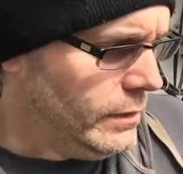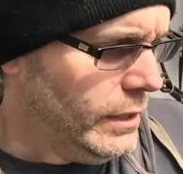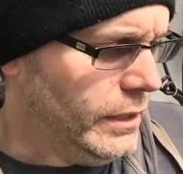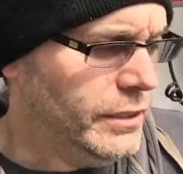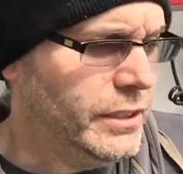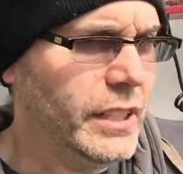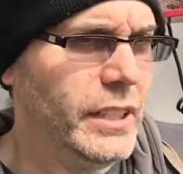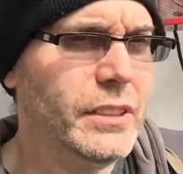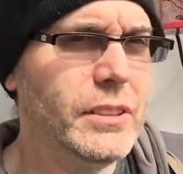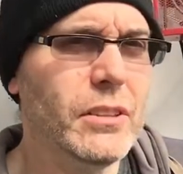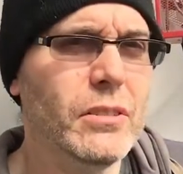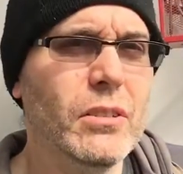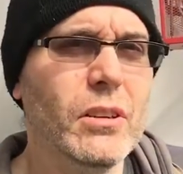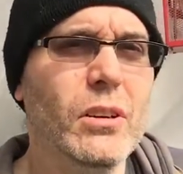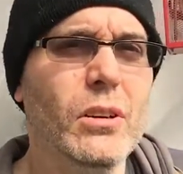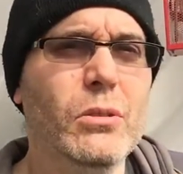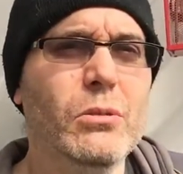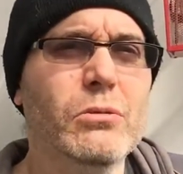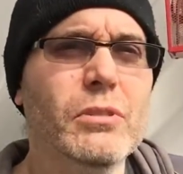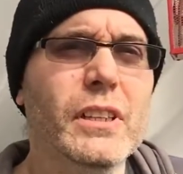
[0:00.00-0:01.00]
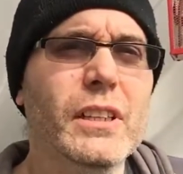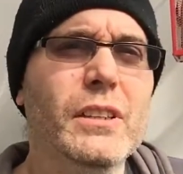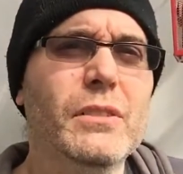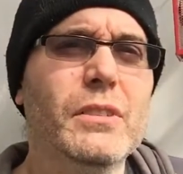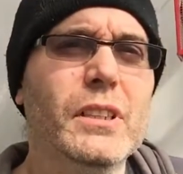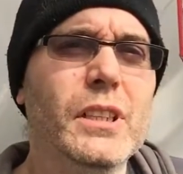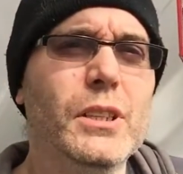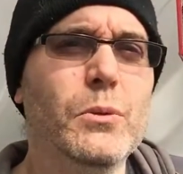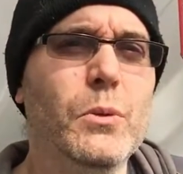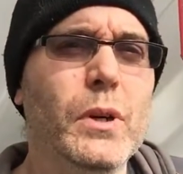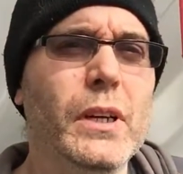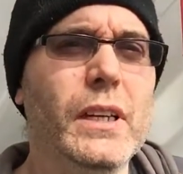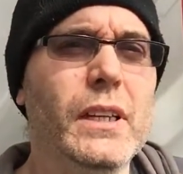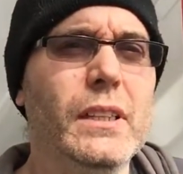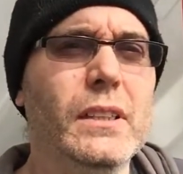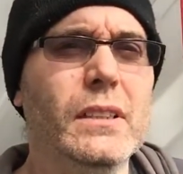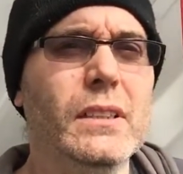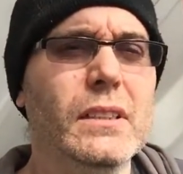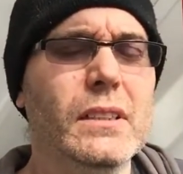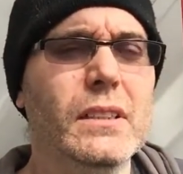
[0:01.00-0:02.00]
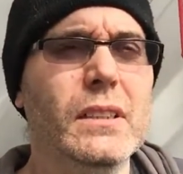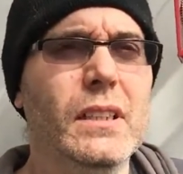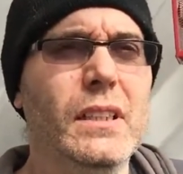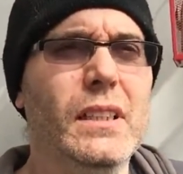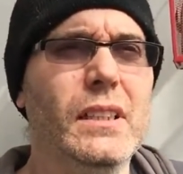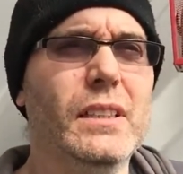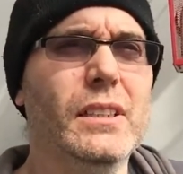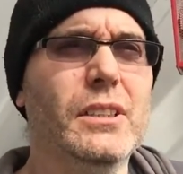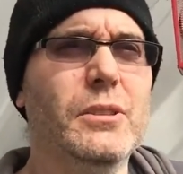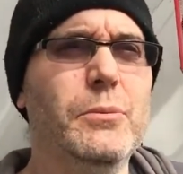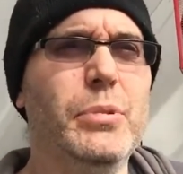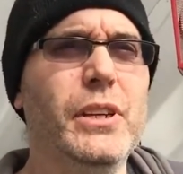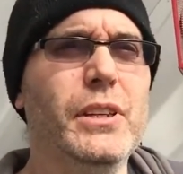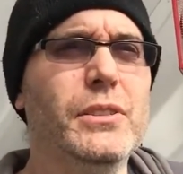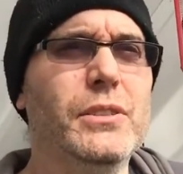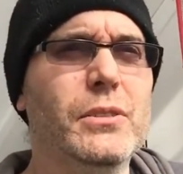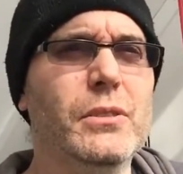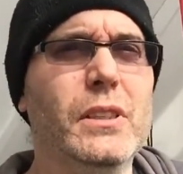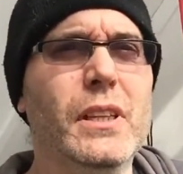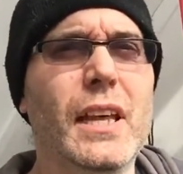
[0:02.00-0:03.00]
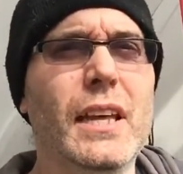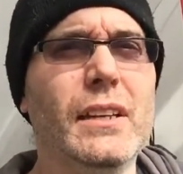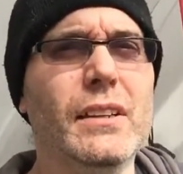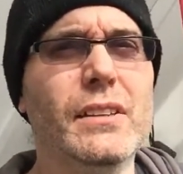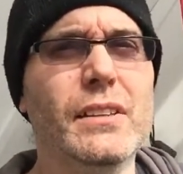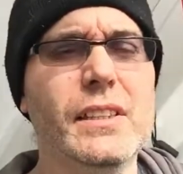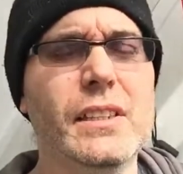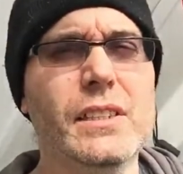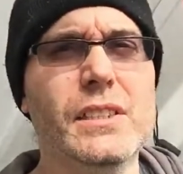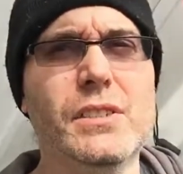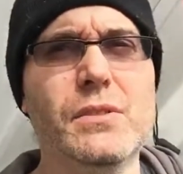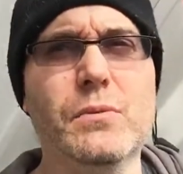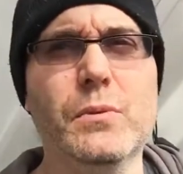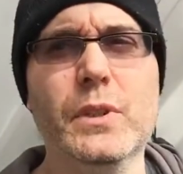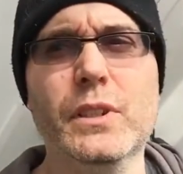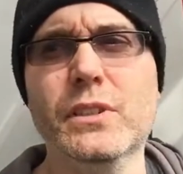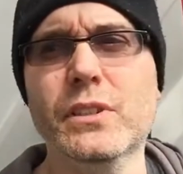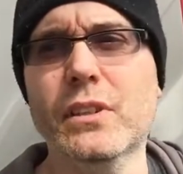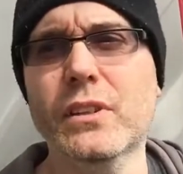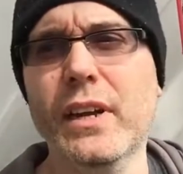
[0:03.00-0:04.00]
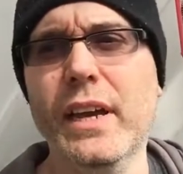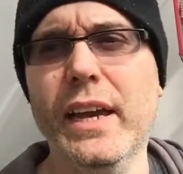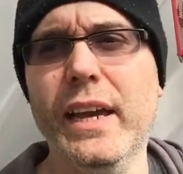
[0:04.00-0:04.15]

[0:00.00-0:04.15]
they tend to grow really, really well uh, compared to a lot of things in winter.